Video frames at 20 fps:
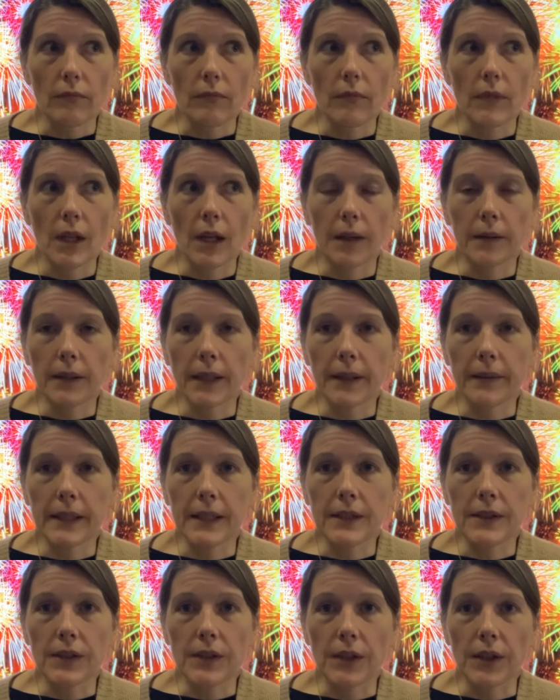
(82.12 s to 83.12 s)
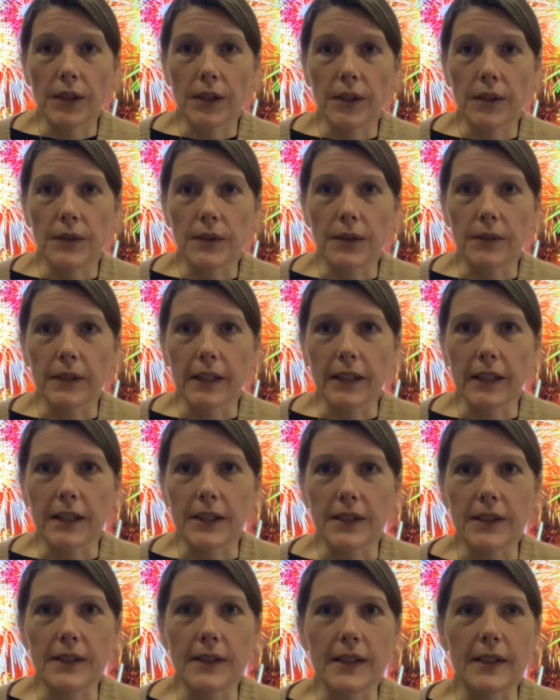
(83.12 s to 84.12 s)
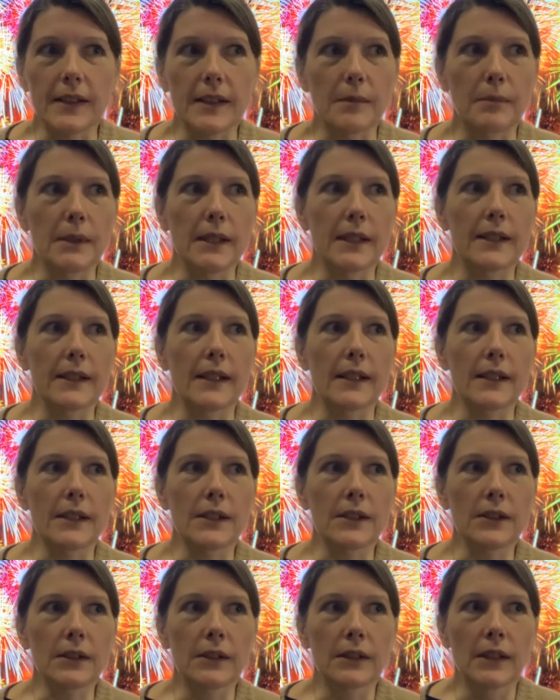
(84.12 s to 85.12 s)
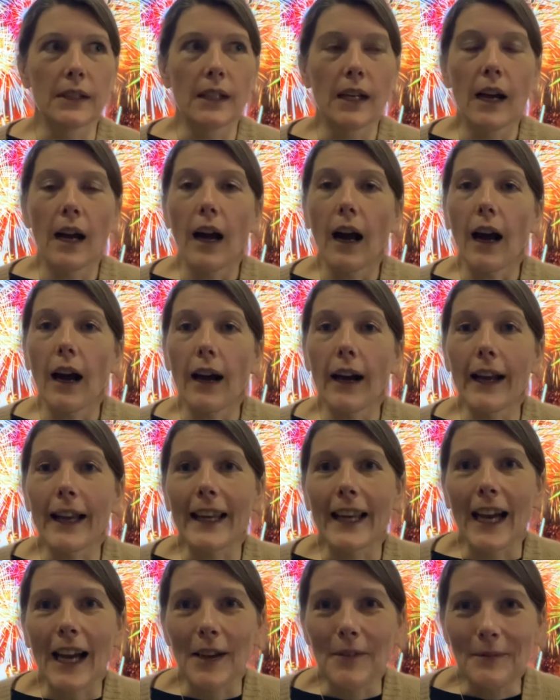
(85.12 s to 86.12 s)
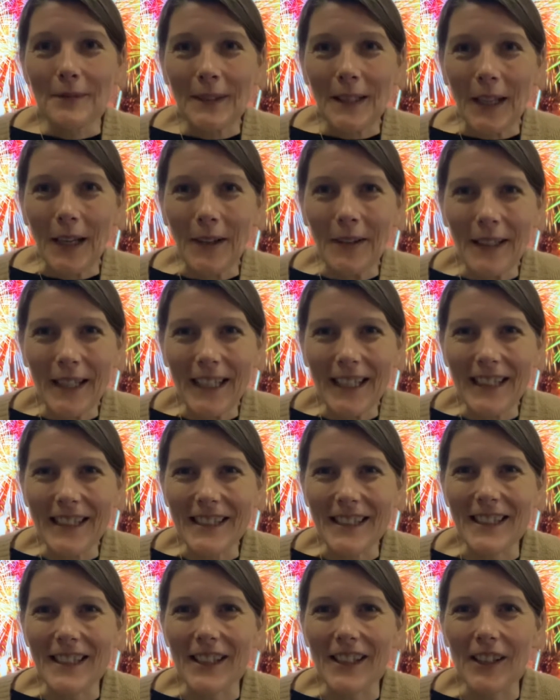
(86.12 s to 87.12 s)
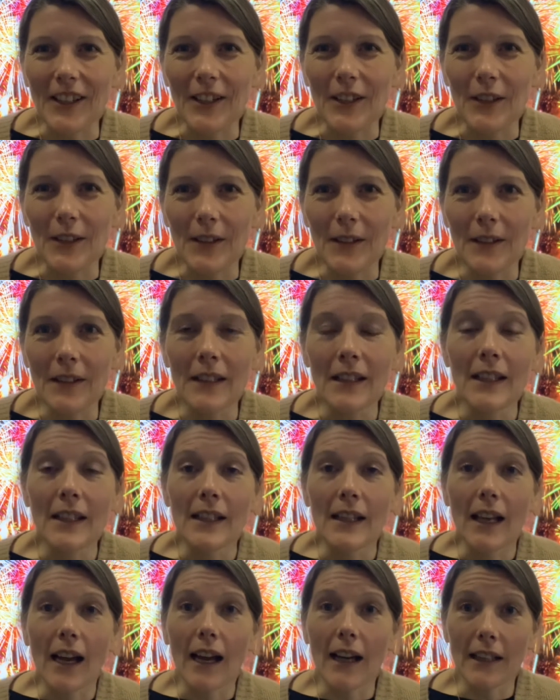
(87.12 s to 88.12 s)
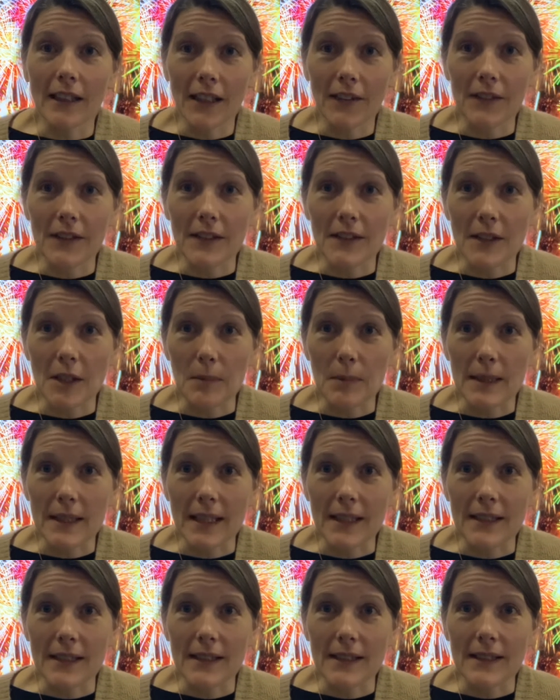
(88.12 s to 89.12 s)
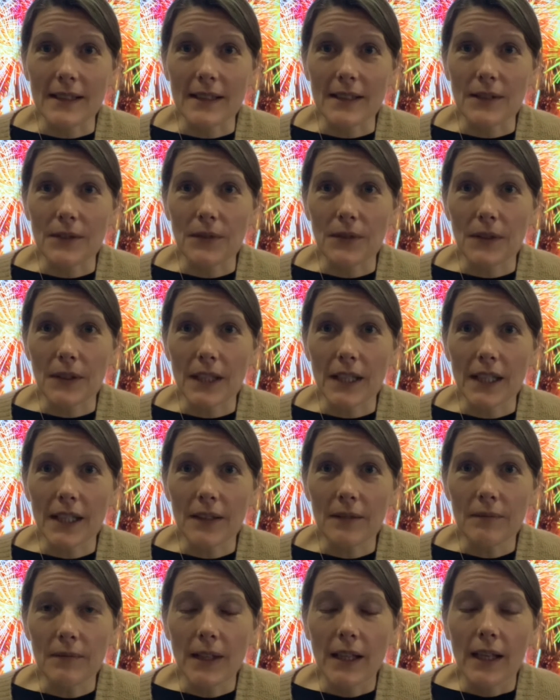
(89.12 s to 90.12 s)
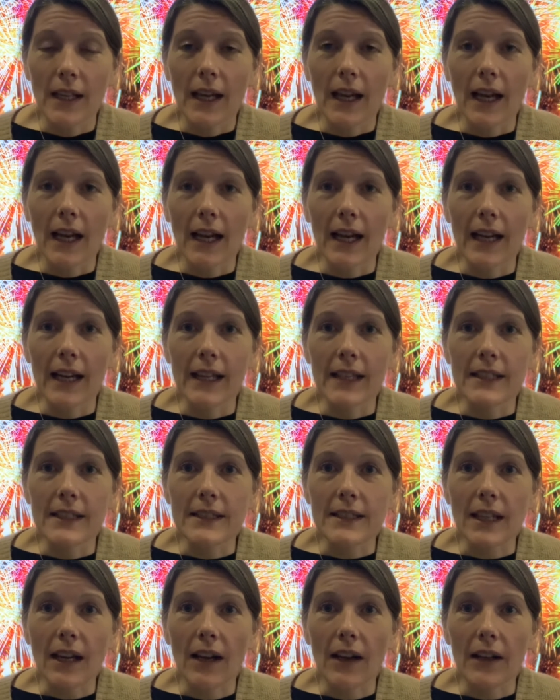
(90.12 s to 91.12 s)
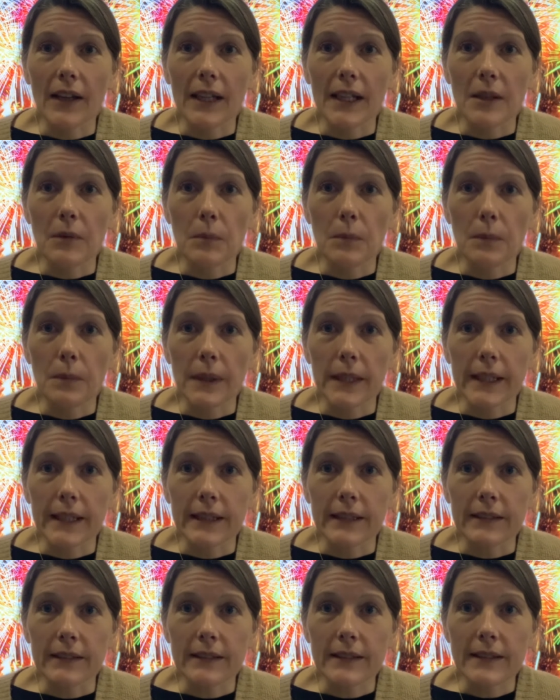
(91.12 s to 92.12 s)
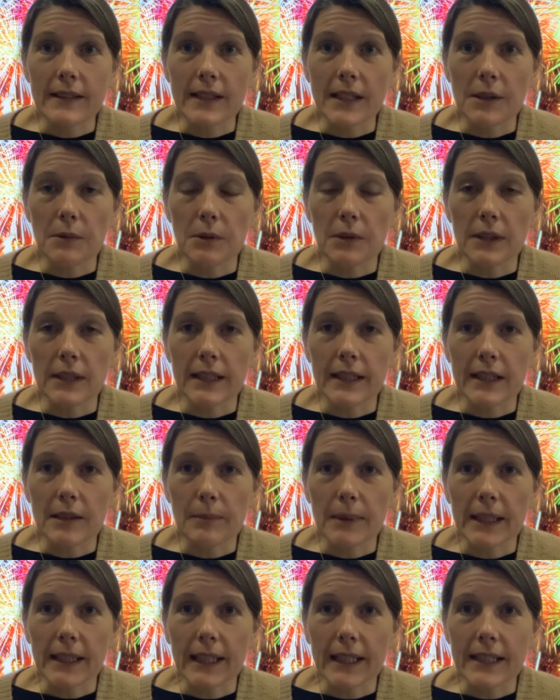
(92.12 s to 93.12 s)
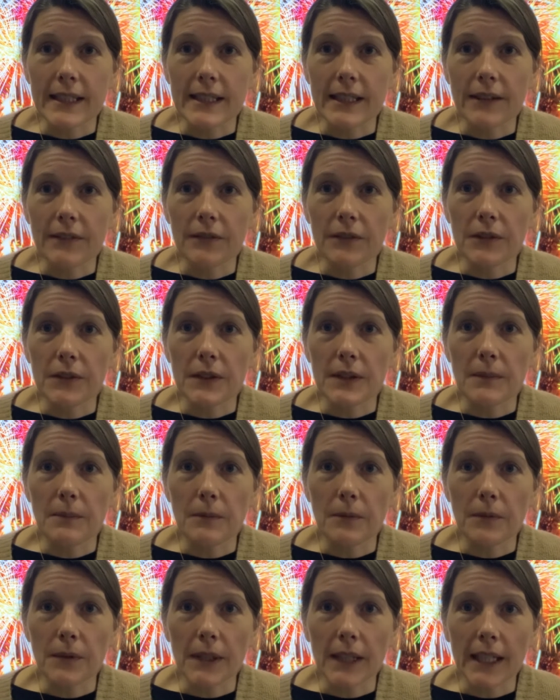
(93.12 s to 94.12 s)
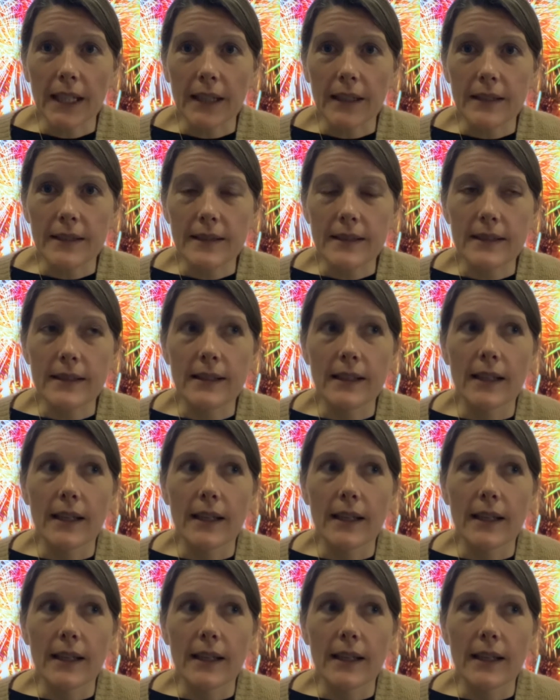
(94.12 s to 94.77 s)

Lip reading: I'm going to, sorry, I can just see somebody's at the door. I am going to uncover the super sentences for you, and I will see you all a little bit later for some phonics.